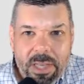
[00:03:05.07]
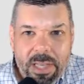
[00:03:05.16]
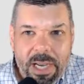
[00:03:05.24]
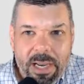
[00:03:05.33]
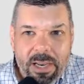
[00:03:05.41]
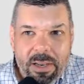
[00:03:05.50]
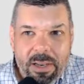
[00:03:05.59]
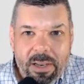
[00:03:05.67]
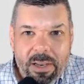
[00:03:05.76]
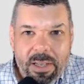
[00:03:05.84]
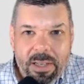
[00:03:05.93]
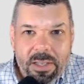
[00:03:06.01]
that
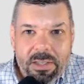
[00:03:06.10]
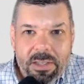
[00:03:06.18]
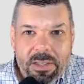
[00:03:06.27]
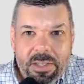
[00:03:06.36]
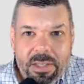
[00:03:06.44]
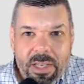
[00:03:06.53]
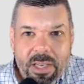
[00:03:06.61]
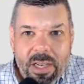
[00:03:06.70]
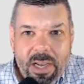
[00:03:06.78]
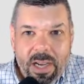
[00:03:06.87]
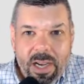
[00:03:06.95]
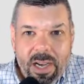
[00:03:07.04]
is
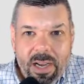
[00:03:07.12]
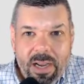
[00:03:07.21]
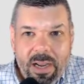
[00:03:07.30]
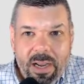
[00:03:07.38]
uh,